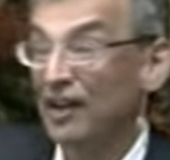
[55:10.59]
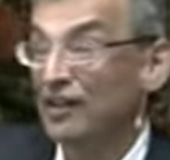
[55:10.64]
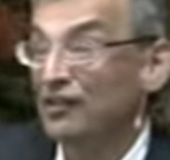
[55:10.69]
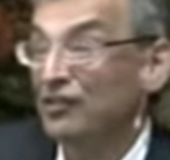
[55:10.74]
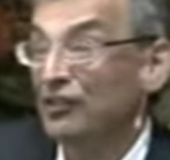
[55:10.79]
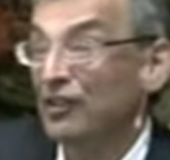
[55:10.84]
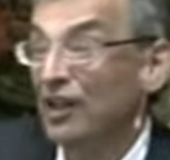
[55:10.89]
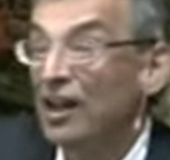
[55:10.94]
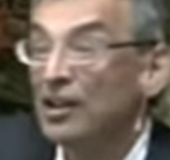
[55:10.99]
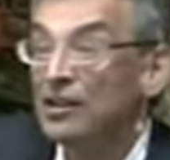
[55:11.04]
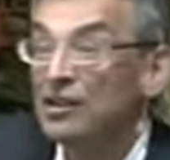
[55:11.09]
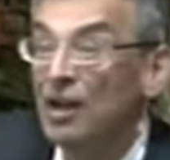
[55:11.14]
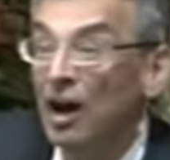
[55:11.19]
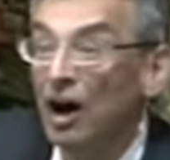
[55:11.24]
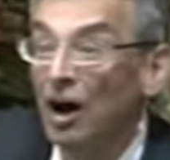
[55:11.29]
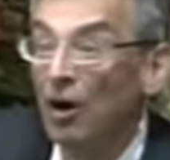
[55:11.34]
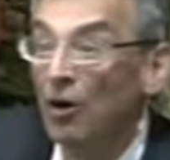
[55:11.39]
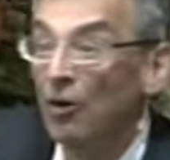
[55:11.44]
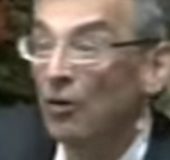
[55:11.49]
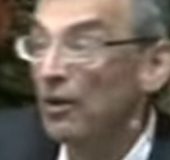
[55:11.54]
As I
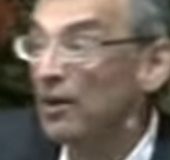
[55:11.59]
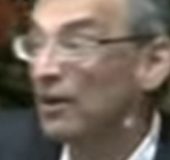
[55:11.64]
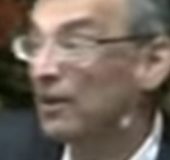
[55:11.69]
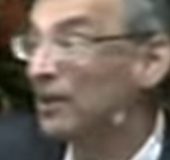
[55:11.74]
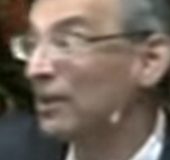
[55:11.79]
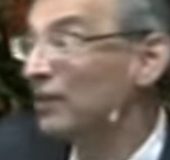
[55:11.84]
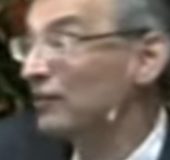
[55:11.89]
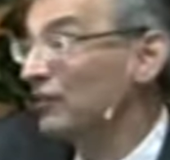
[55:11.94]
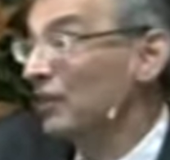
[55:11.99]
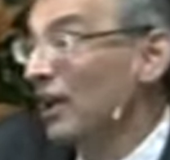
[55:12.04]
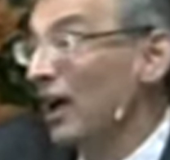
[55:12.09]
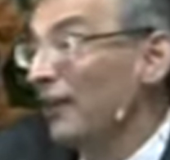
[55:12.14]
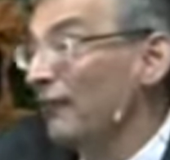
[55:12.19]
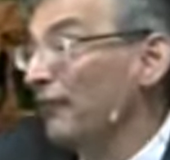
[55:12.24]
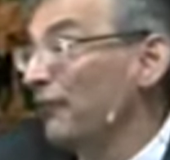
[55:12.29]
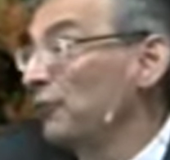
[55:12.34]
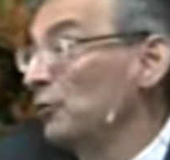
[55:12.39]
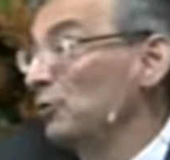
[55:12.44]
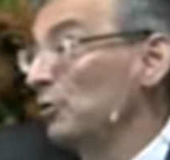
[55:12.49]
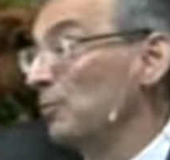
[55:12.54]
said, no,
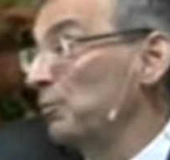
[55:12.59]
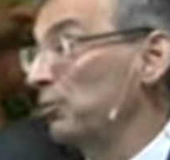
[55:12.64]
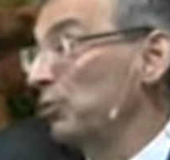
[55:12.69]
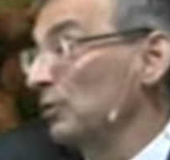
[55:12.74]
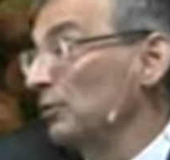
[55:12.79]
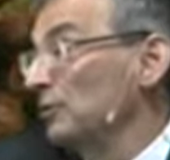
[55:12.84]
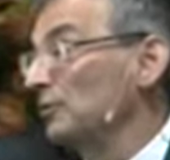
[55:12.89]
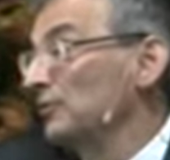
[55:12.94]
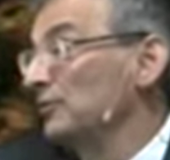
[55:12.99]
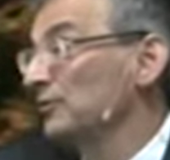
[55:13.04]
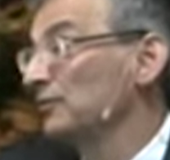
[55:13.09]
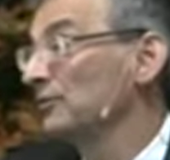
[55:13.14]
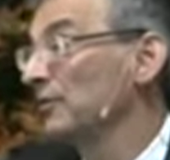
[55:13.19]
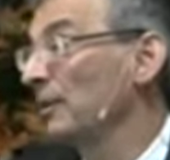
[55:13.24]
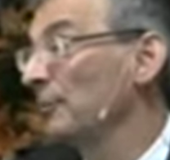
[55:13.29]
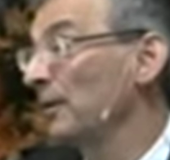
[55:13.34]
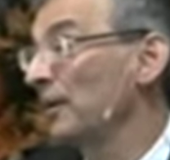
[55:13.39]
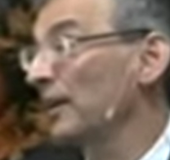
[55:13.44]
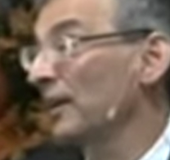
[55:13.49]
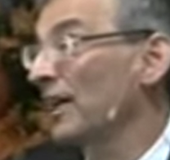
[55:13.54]
it's not
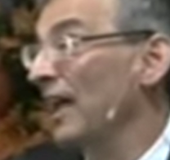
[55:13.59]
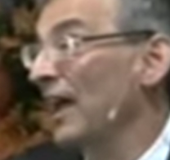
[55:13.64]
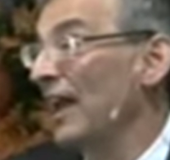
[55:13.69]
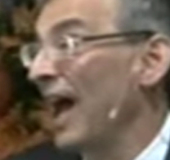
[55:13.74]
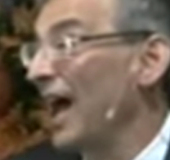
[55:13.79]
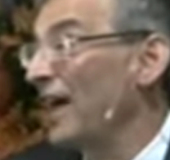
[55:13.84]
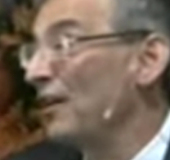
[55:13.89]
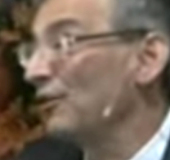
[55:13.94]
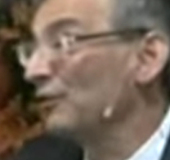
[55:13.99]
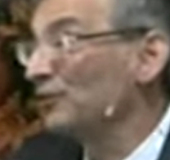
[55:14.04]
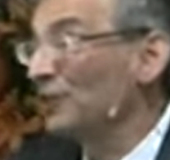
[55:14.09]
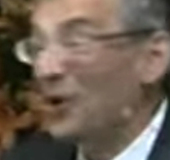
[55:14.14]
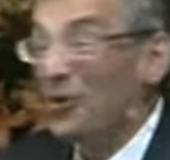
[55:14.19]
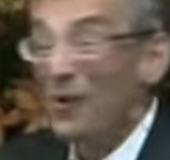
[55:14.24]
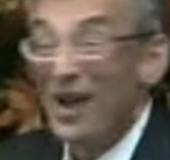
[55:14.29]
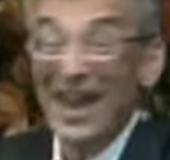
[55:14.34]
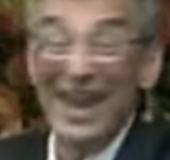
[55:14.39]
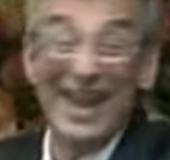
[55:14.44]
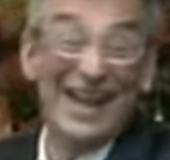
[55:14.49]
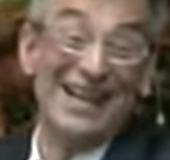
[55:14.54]
foolproof. But again, I
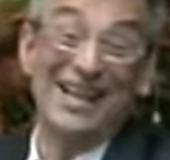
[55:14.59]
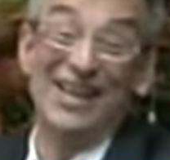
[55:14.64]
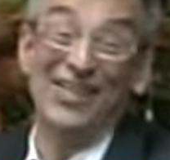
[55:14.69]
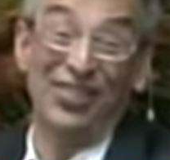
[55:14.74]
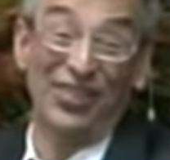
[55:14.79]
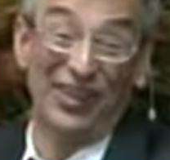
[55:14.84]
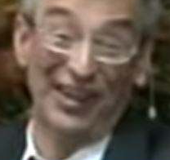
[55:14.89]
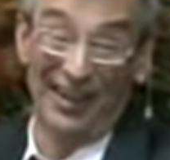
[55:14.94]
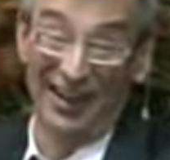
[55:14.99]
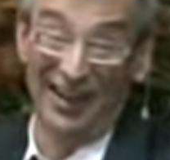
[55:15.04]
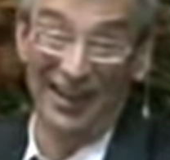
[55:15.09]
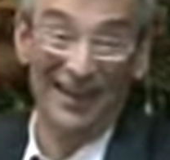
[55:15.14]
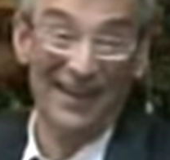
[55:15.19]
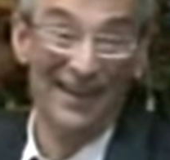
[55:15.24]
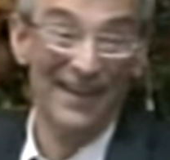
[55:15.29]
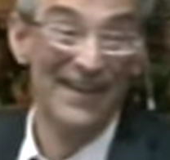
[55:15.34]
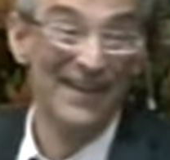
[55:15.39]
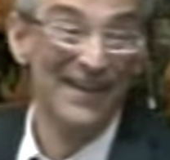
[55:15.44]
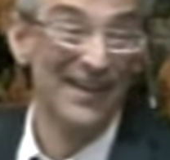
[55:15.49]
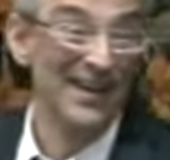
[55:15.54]
don't know
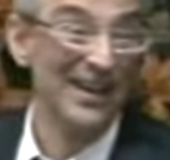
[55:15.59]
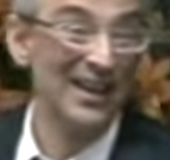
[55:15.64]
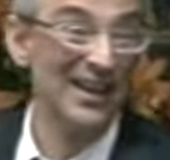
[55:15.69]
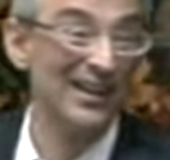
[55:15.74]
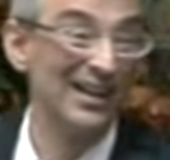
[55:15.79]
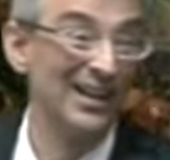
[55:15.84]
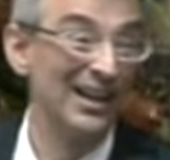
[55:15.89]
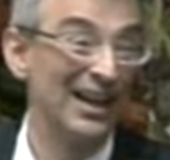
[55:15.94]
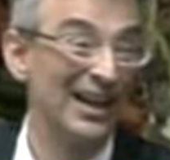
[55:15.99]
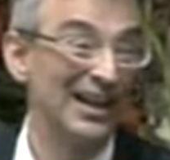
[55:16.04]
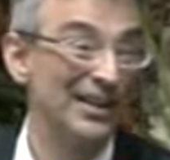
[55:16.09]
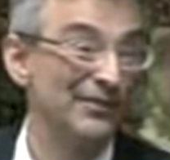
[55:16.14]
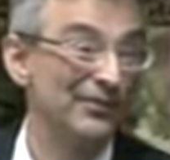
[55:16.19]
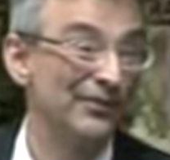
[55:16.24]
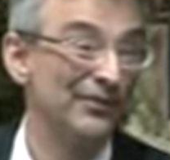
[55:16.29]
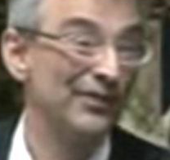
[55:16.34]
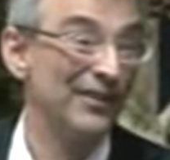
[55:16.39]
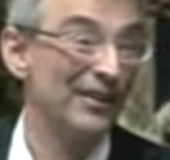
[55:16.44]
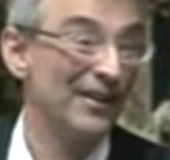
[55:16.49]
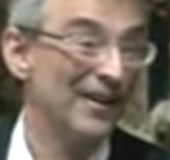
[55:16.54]
anything in
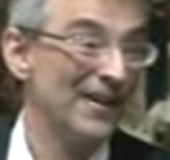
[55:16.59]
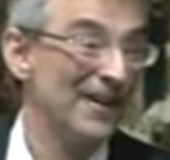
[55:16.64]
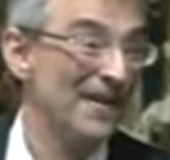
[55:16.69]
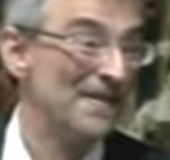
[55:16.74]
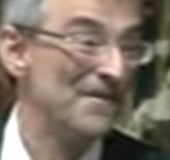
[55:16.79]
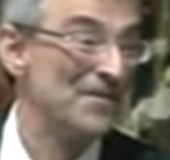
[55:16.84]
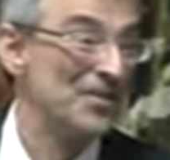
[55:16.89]
life